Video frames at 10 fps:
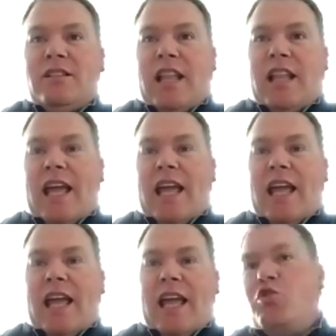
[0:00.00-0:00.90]
Like, and
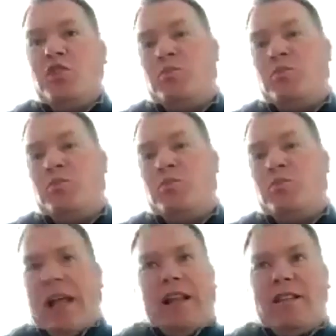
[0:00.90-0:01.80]
like, you could spend,
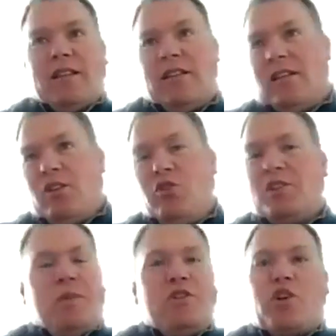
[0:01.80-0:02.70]
so like, you can
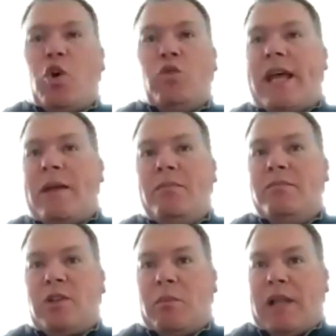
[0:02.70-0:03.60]
spend your whole day
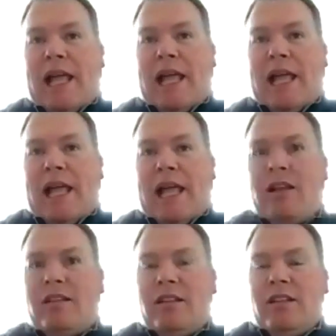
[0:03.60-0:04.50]
complaining about
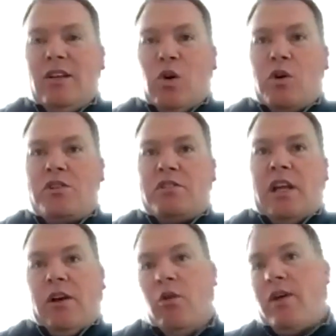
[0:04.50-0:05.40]
it or just
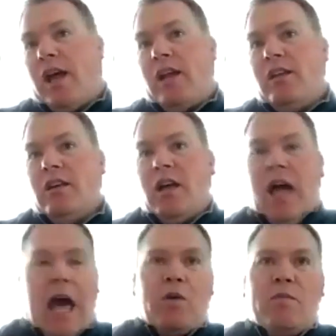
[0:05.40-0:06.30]
say, okay,
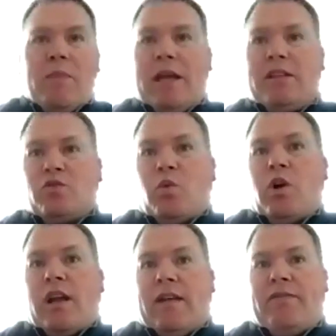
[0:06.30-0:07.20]
how do we make this
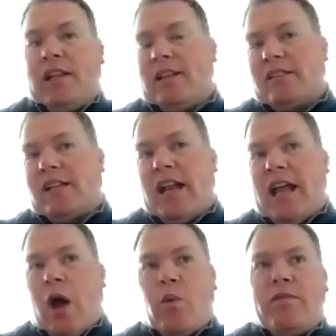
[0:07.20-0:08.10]
work? And I feel like that's kind
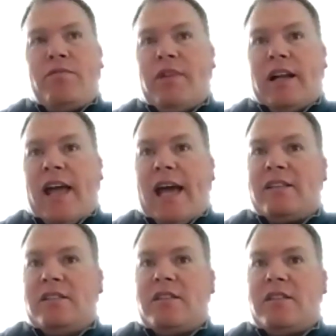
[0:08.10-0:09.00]
of how we've
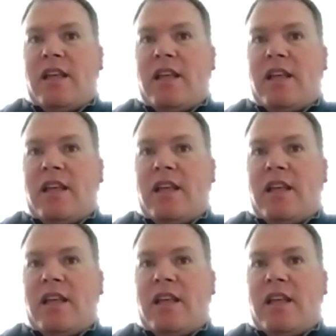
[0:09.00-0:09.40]
attacked this thing.